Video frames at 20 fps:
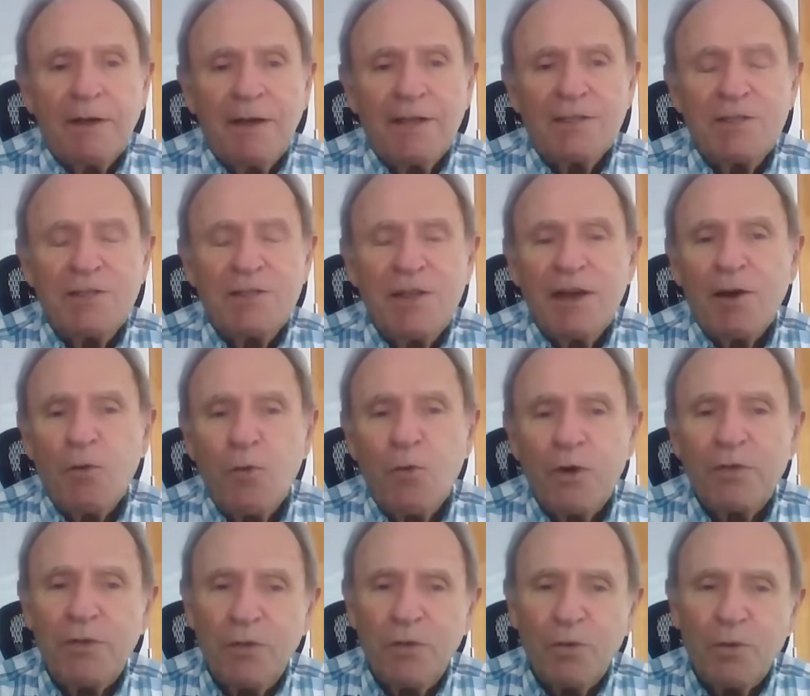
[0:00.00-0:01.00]
is there
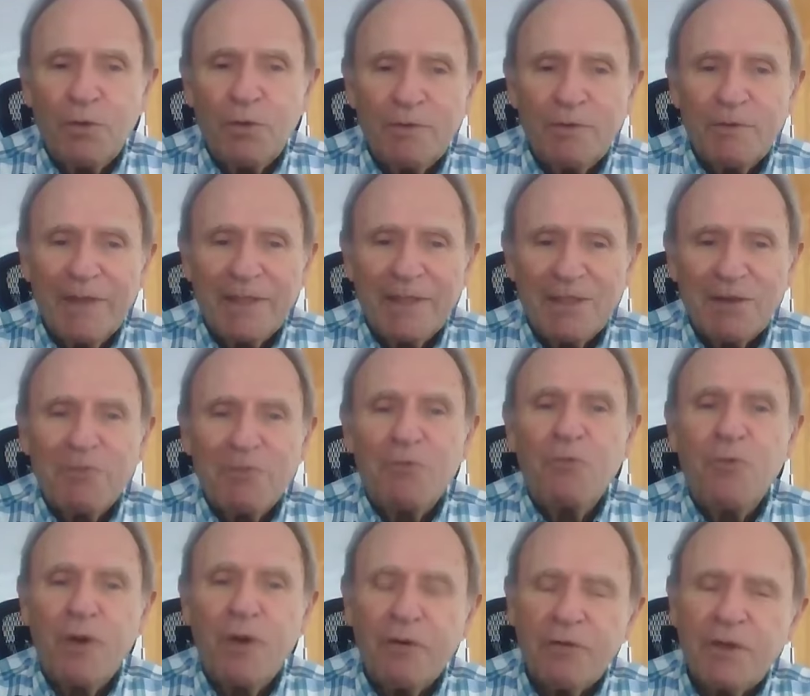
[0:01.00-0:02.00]
with you. It's a
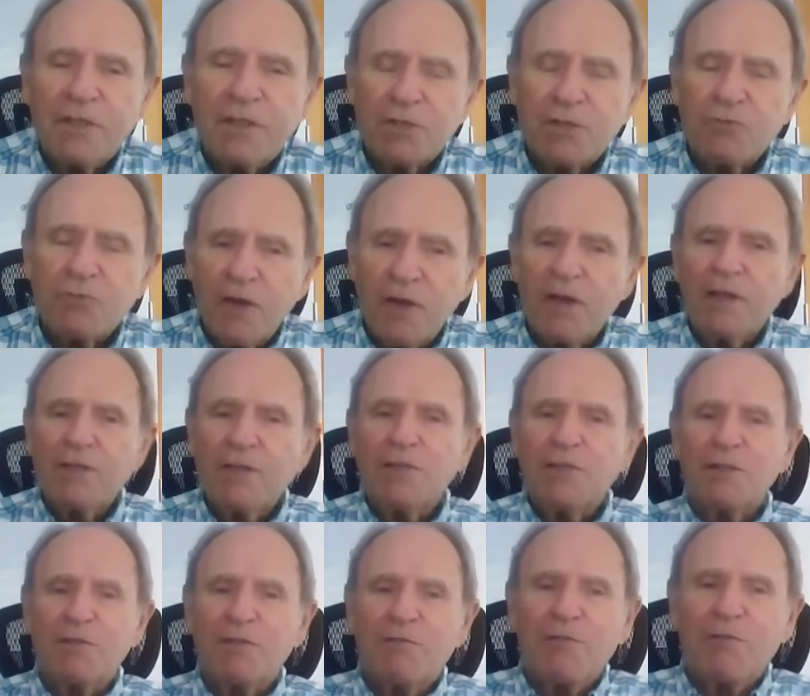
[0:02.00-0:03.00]
very
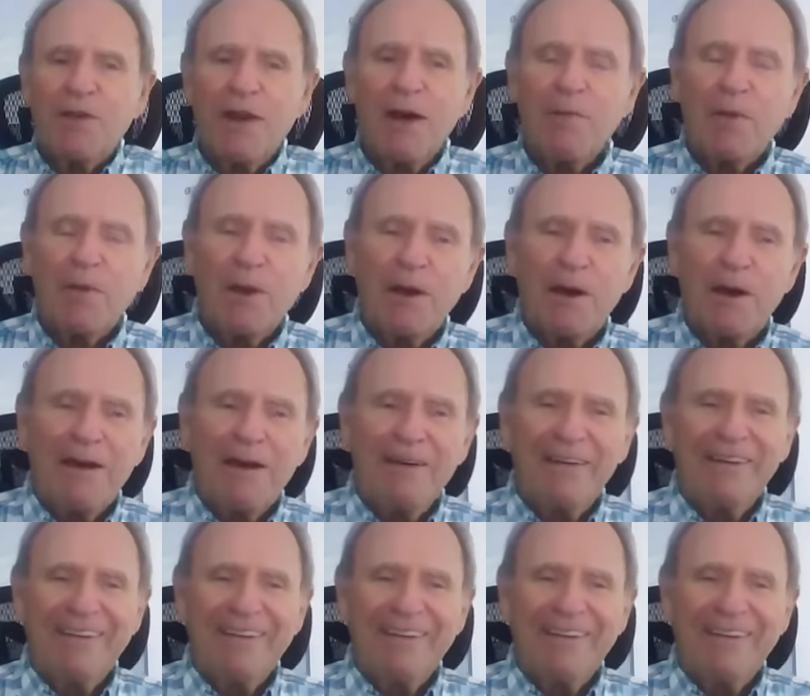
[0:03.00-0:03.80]
strange phenomenon.